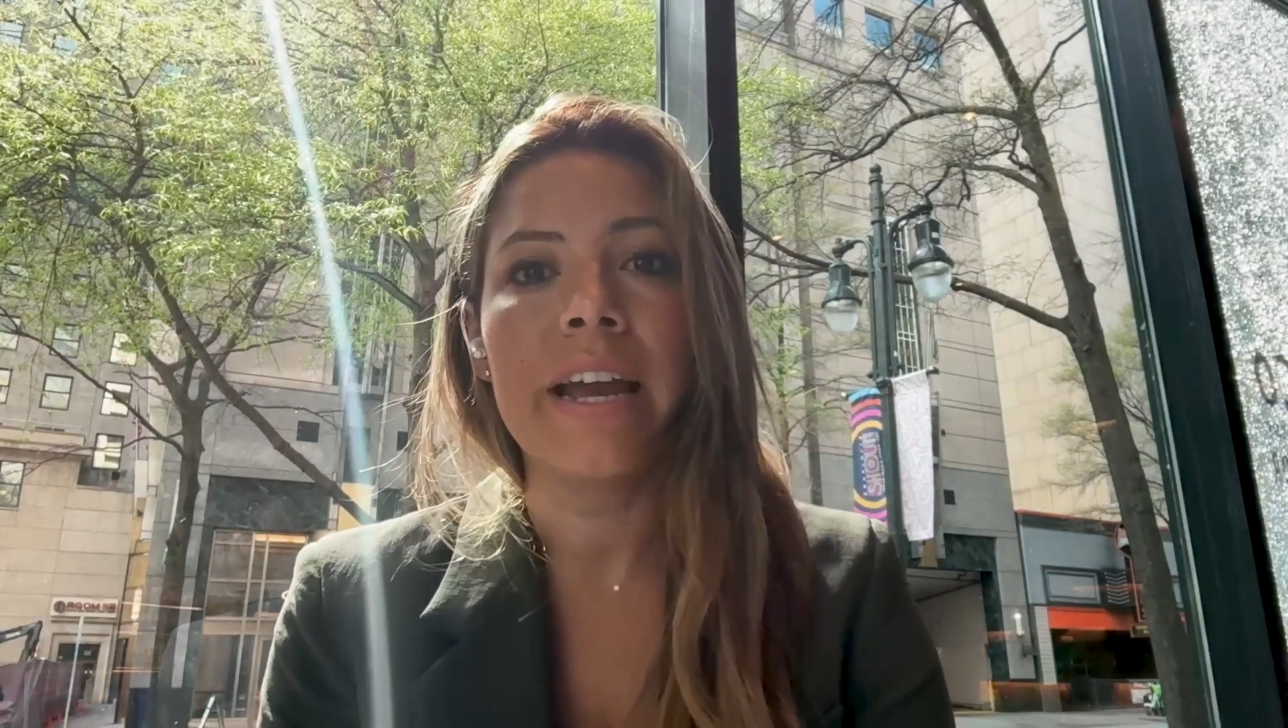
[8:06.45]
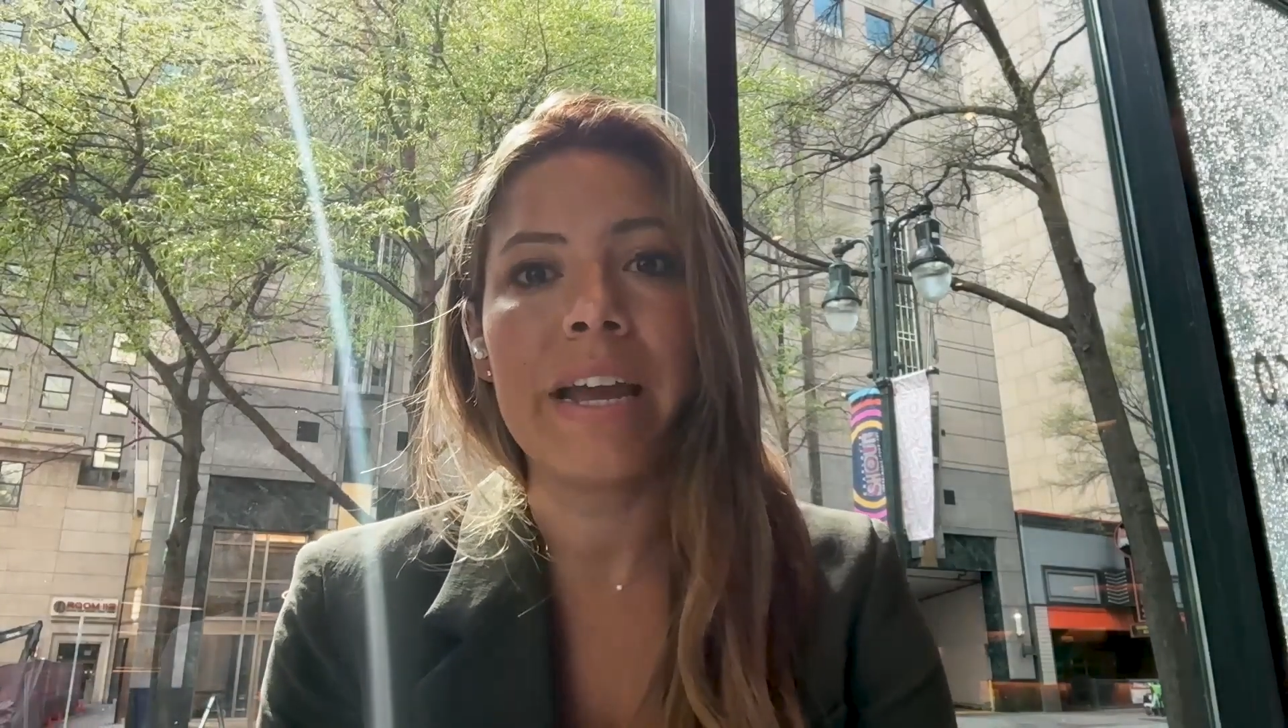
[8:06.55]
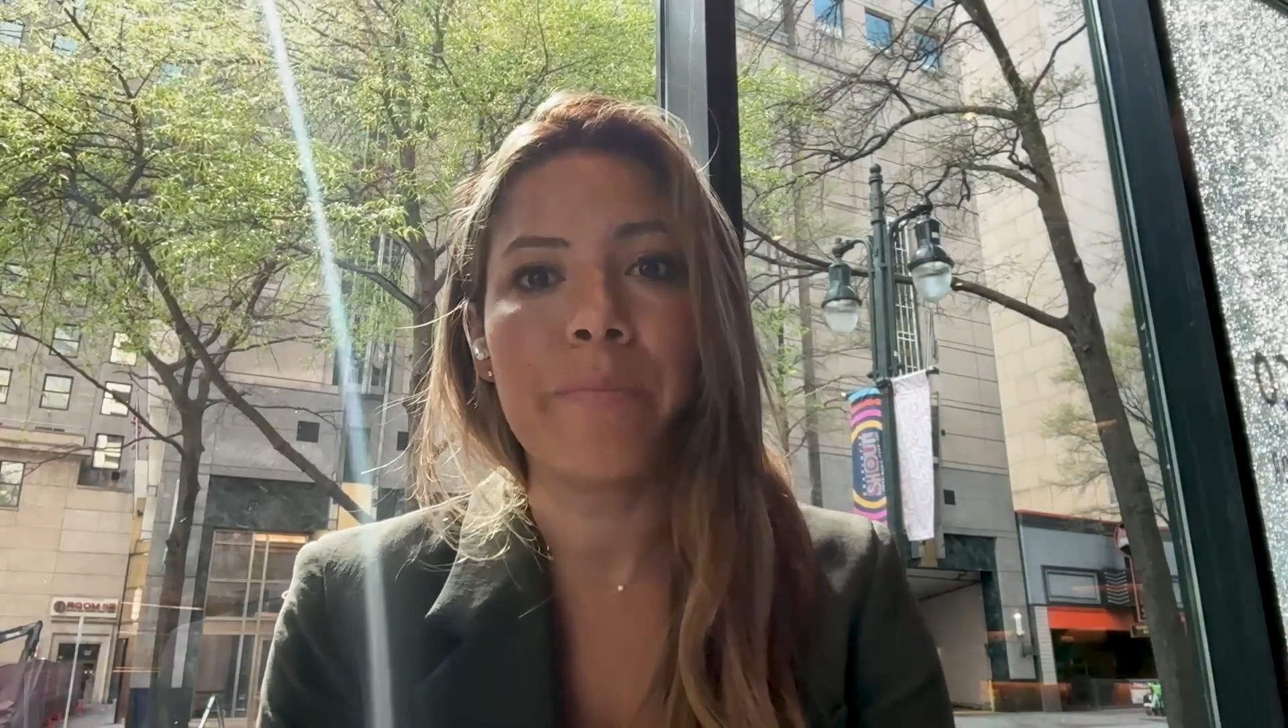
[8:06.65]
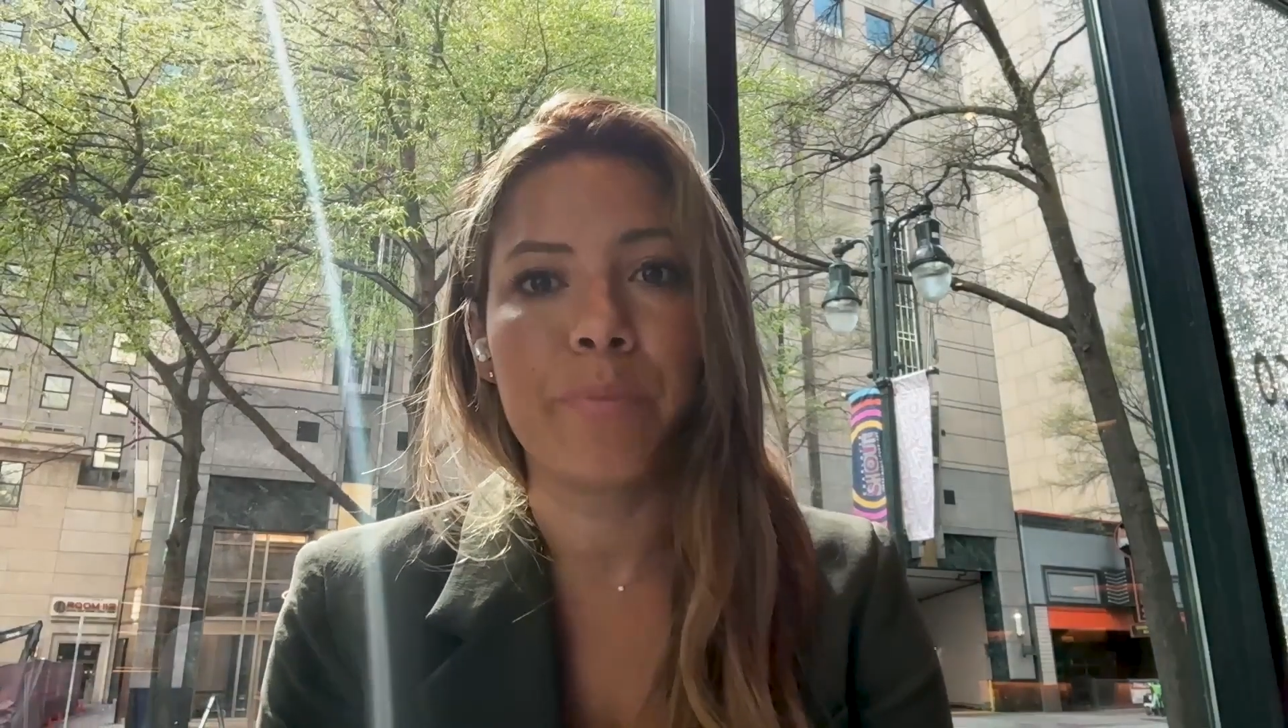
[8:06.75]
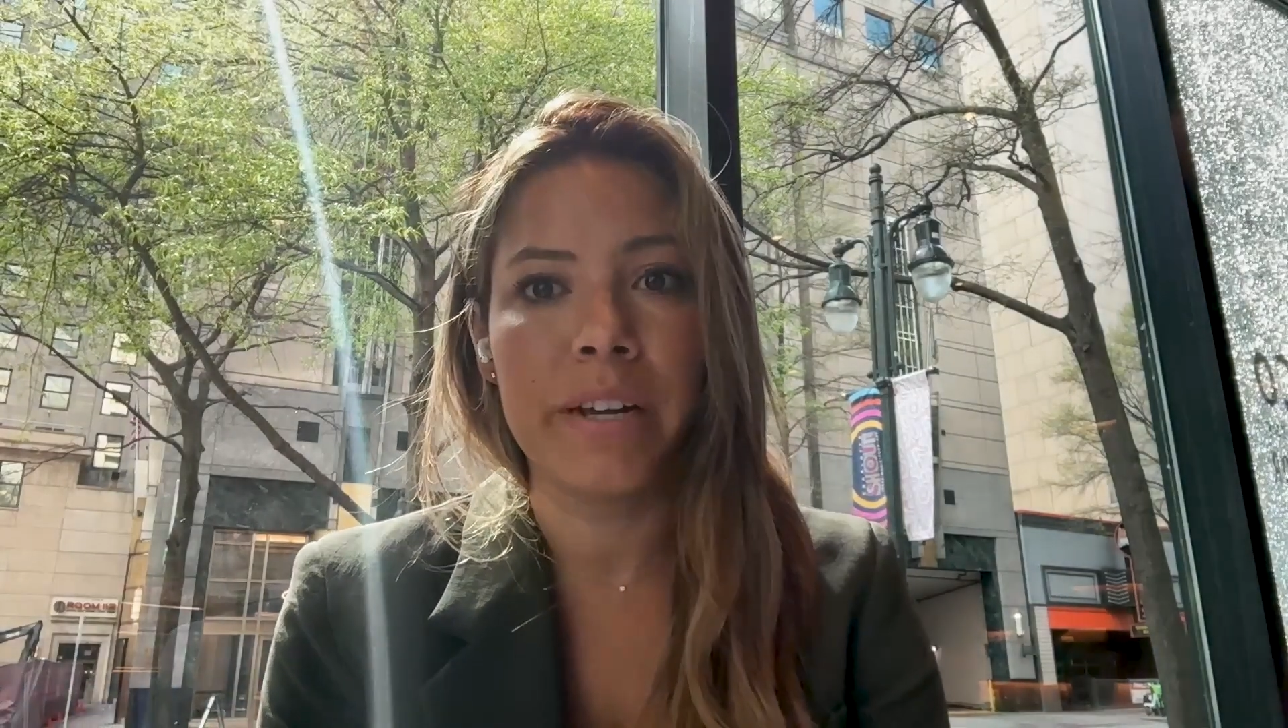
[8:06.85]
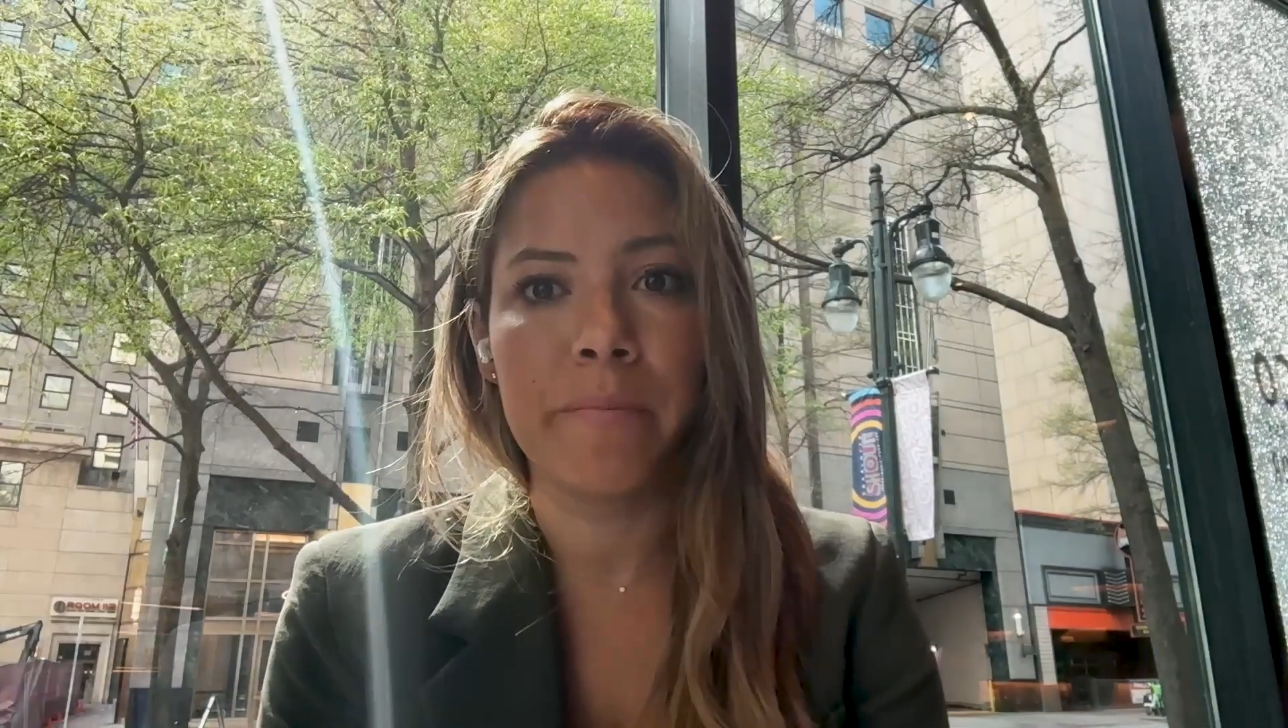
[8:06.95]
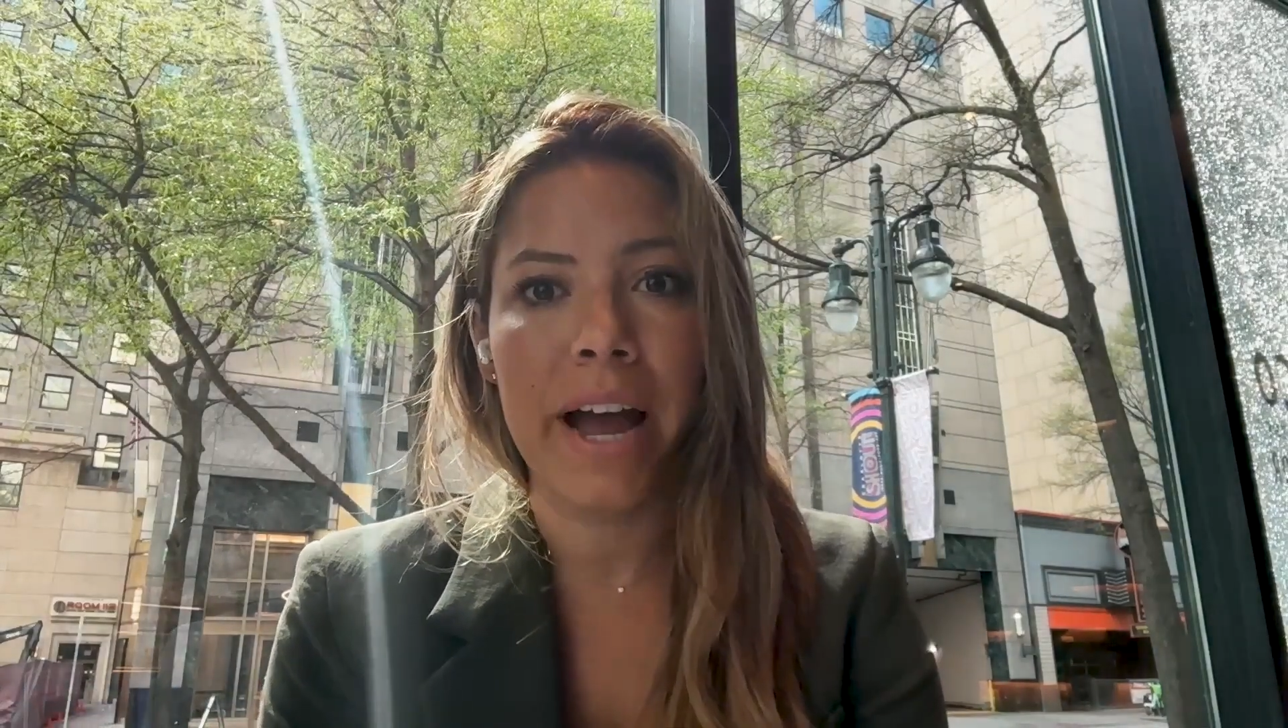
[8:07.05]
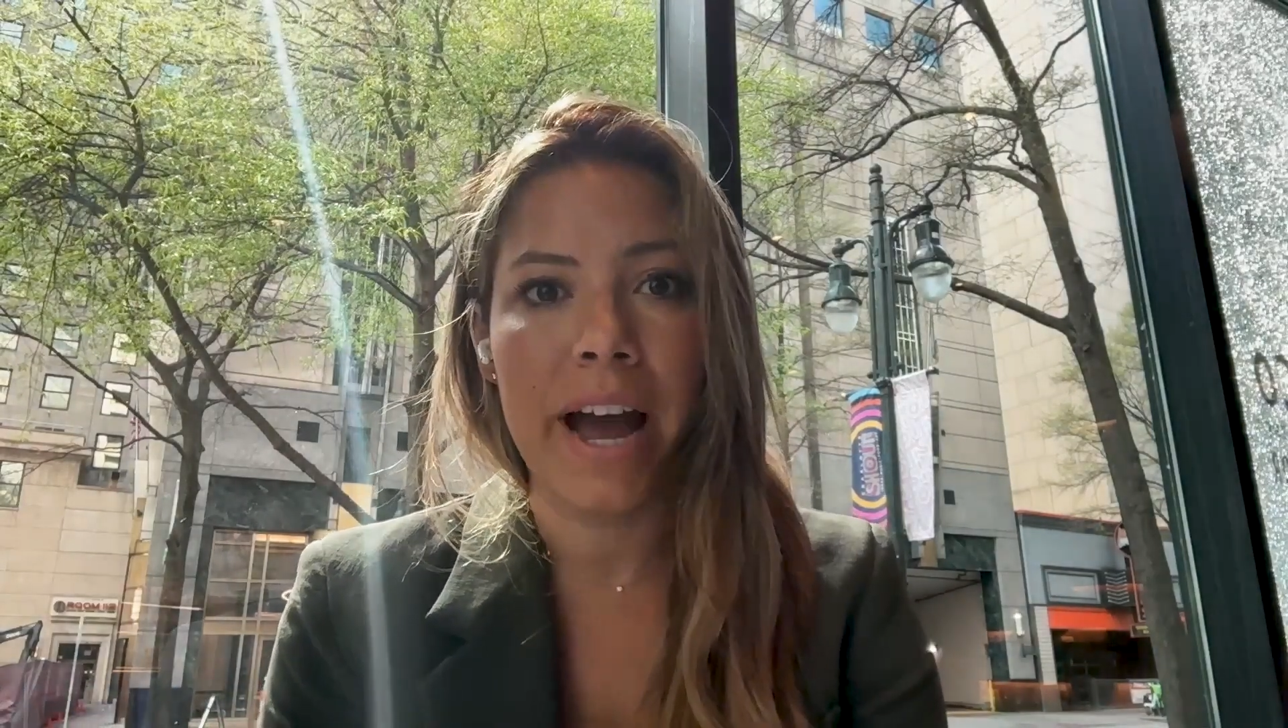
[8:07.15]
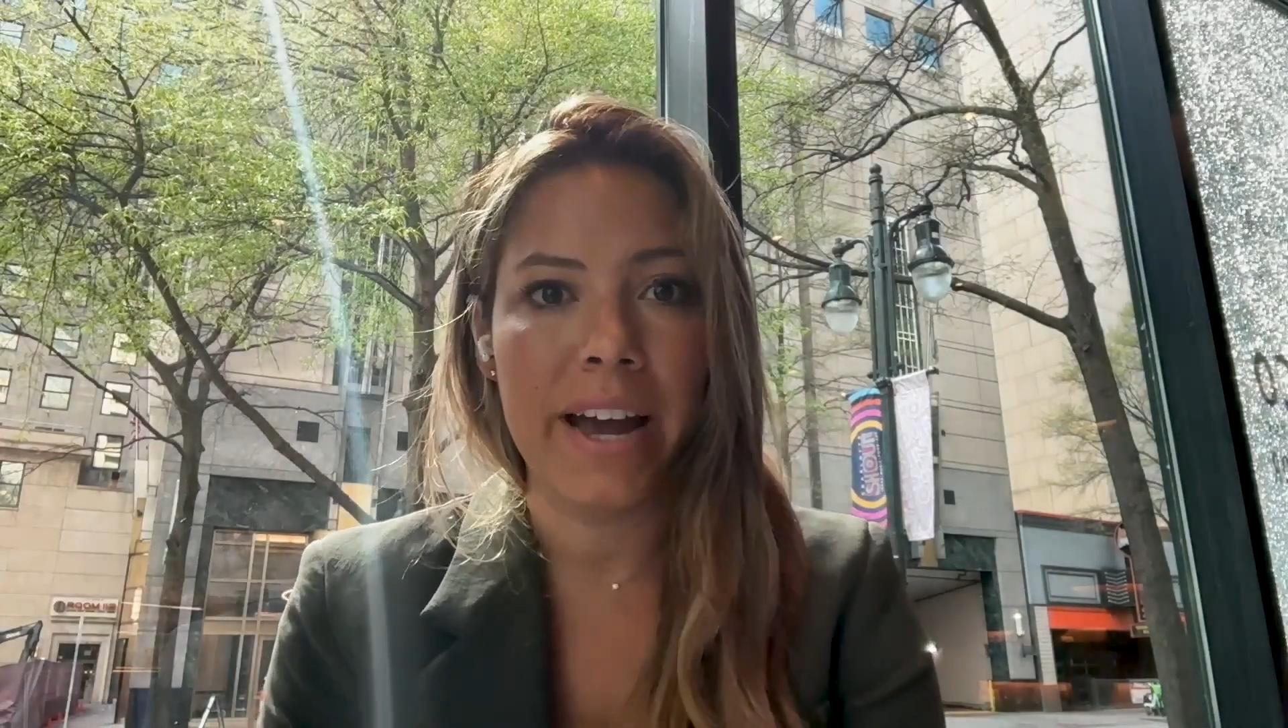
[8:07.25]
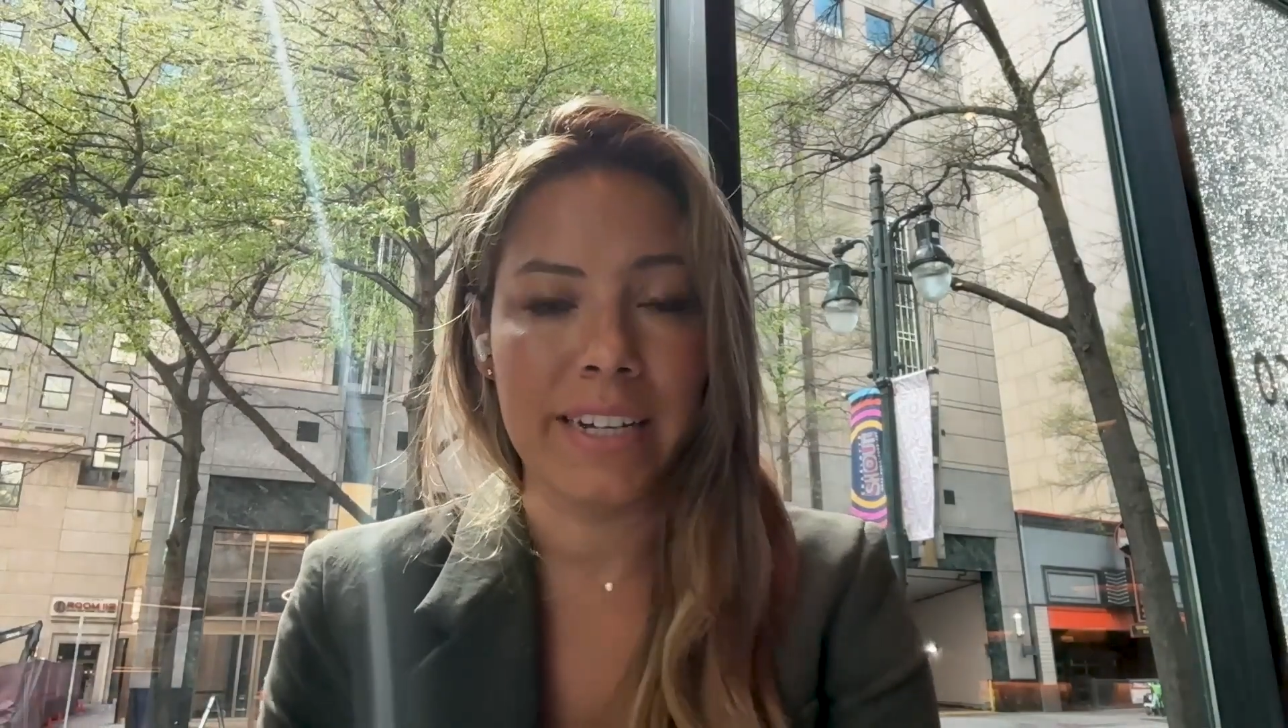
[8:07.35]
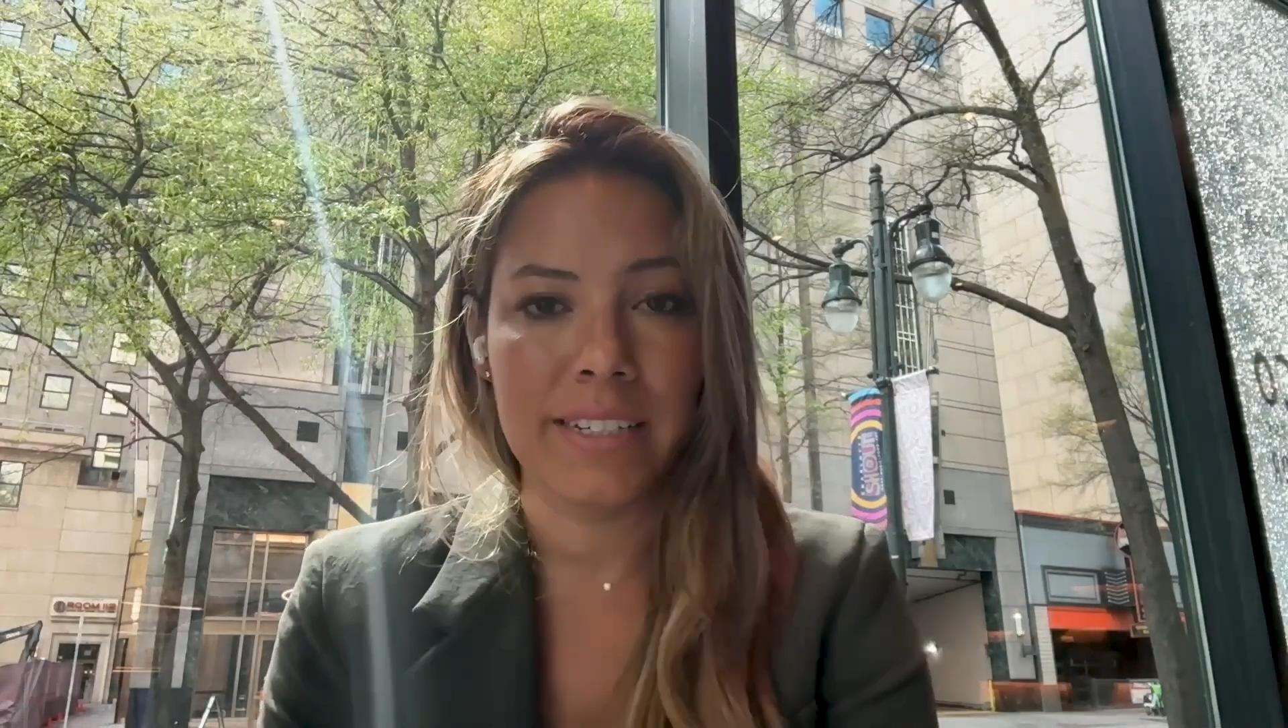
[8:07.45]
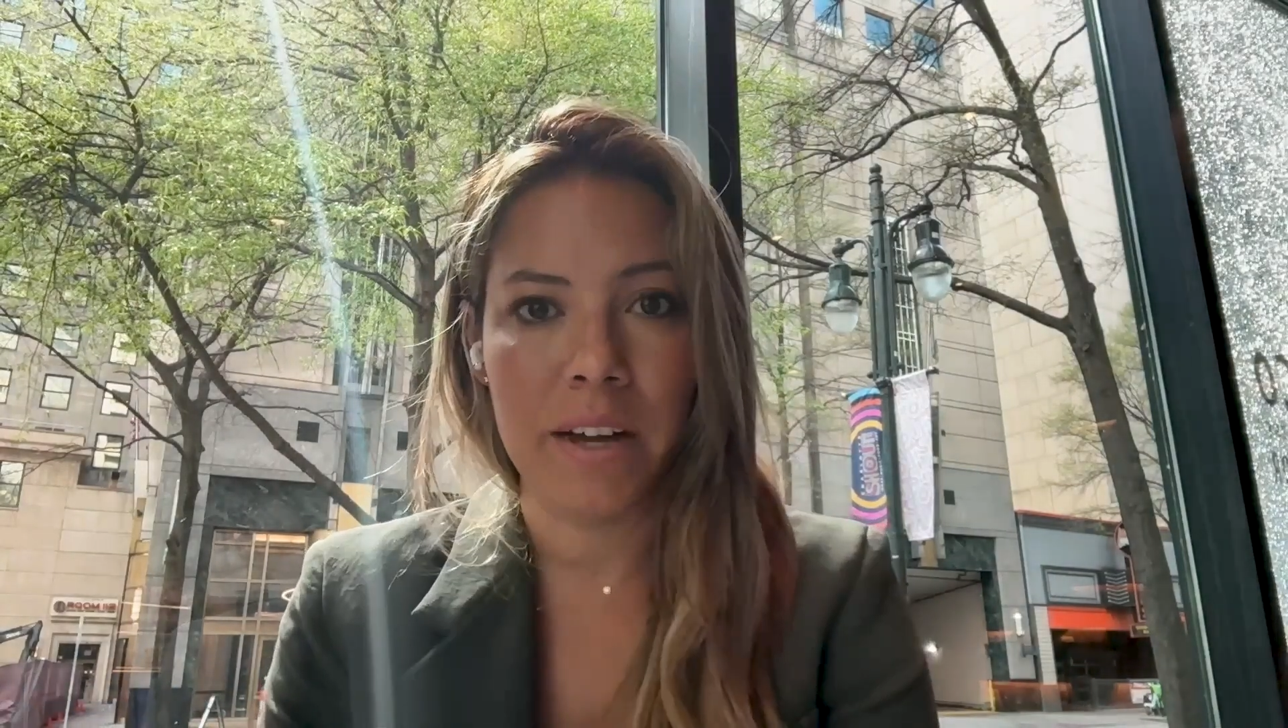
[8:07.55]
a prebiotic